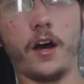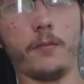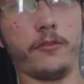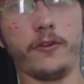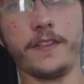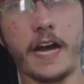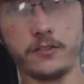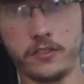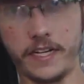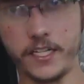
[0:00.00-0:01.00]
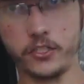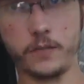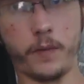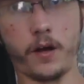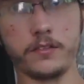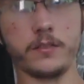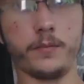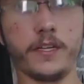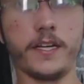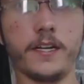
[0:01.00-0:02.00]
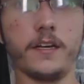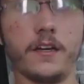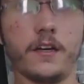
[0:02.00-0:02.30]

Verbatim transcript: um, 3,000 injured possibly.